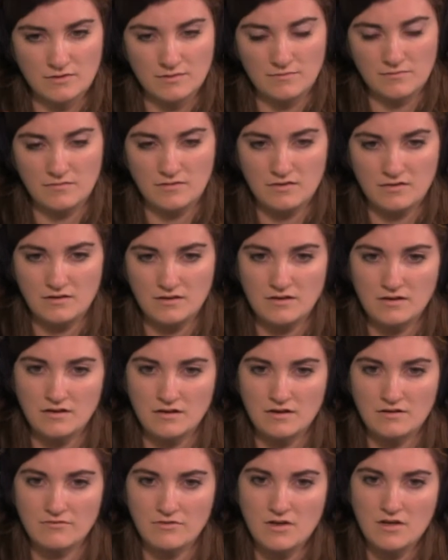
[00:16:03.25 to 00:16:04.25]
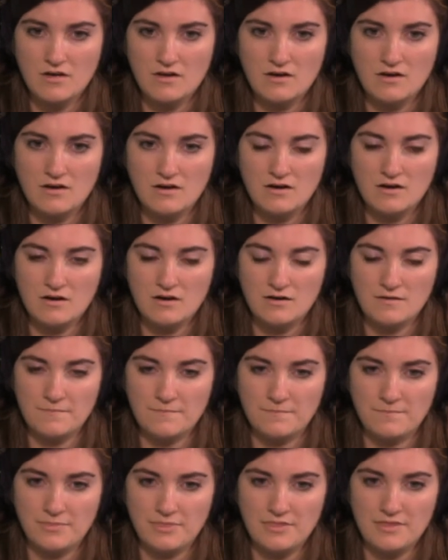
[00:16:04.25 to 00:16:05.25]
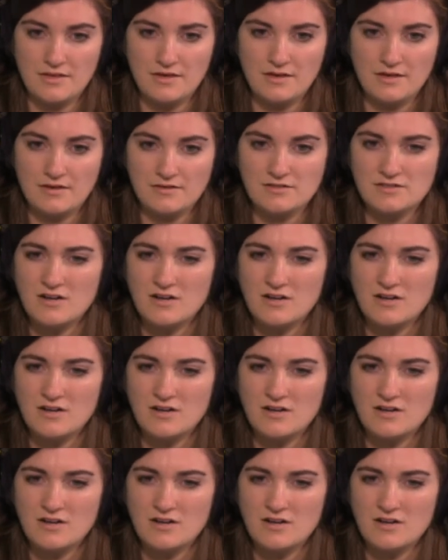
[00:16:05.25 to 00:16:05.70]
I'm thinking of um, no, that makes sense.